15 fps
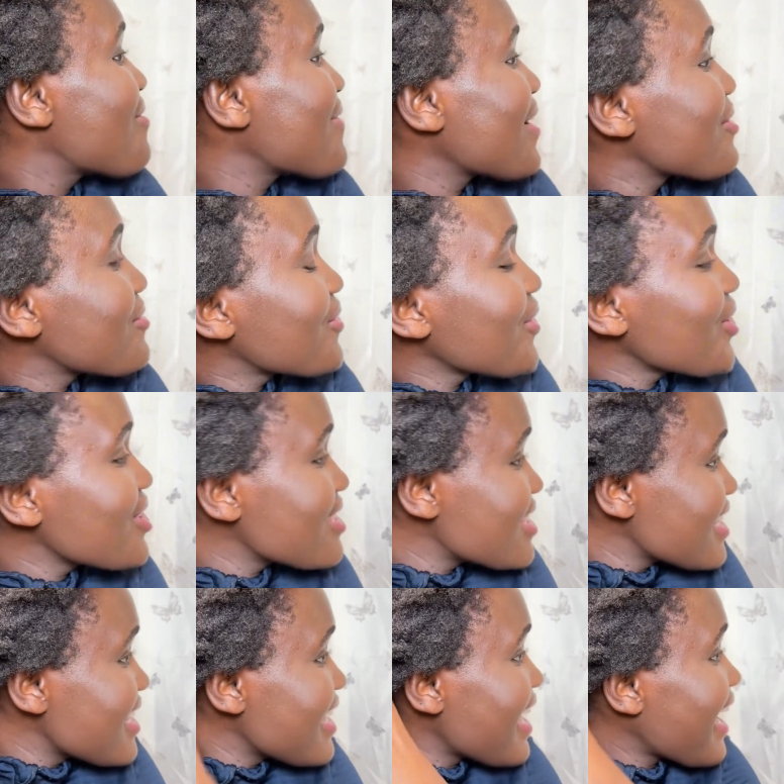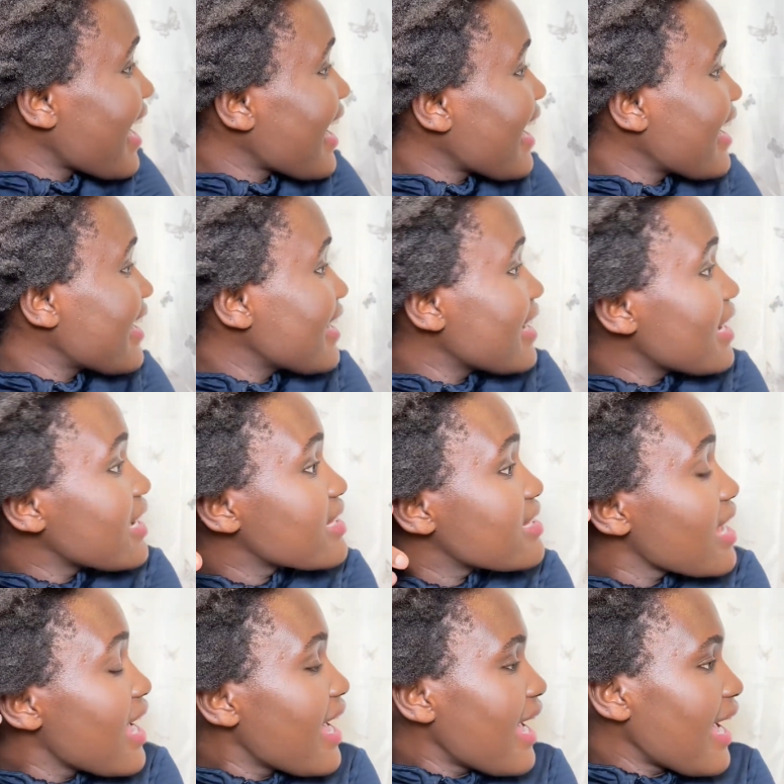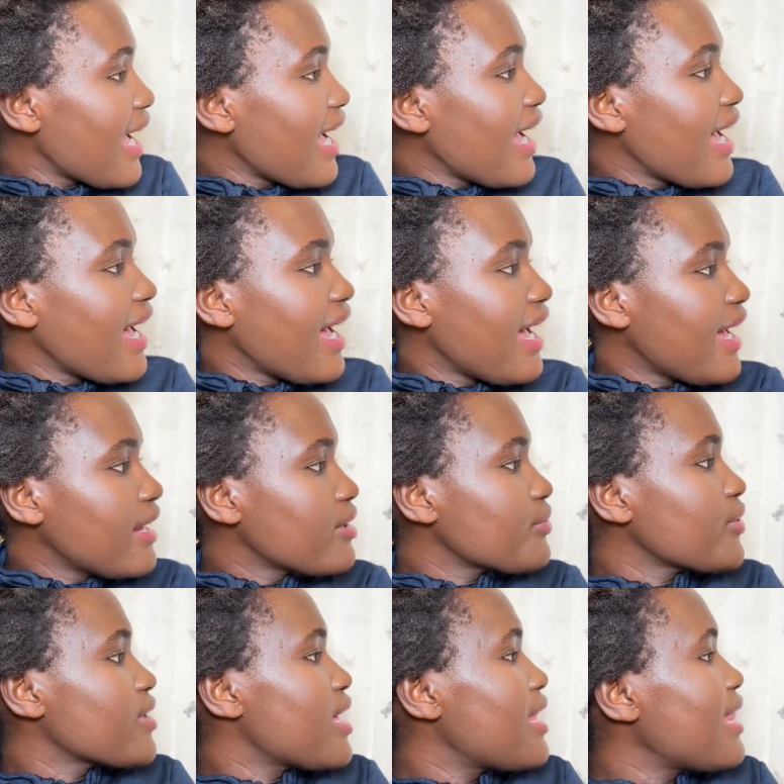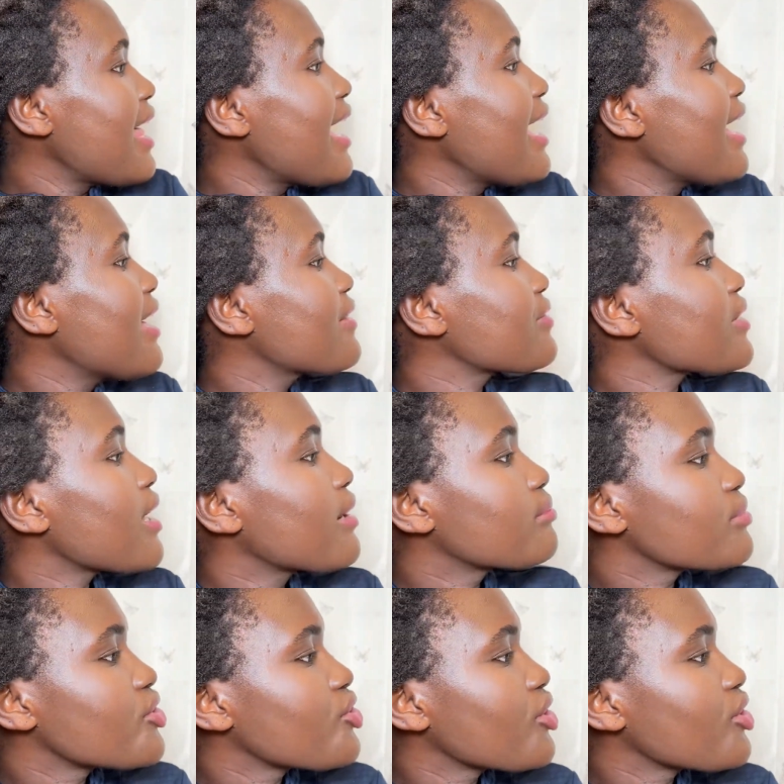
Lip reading: my 4C hair is, and for the length I'm